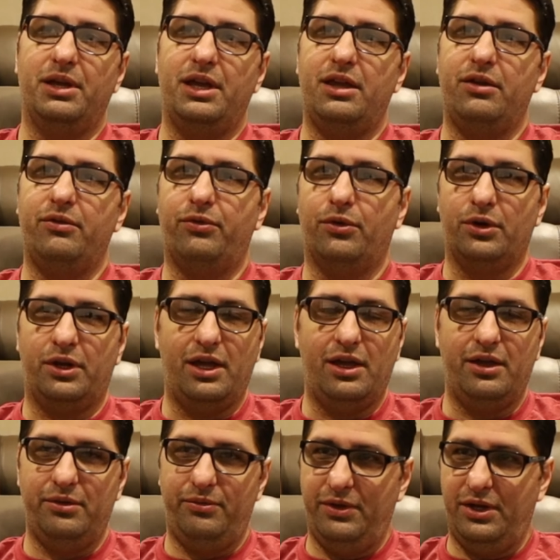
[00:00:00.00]
playing
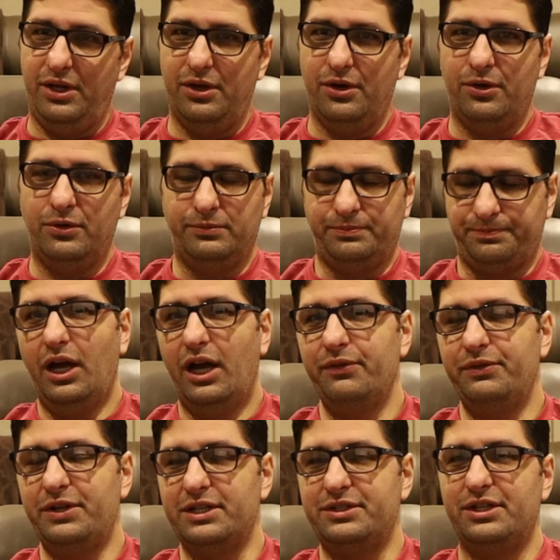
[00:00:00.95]
4K video,
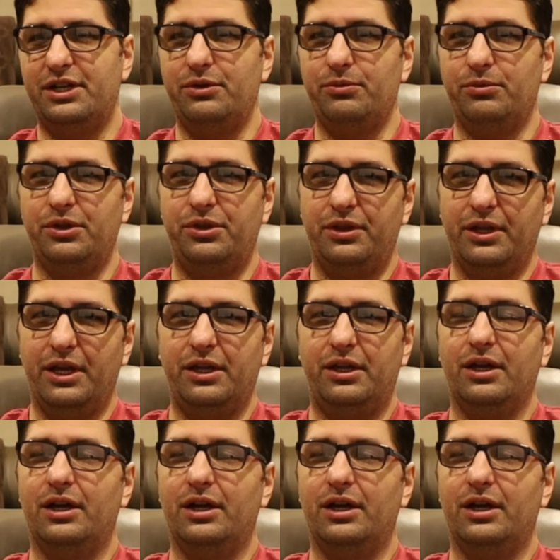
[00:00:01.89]
I've tested it with like,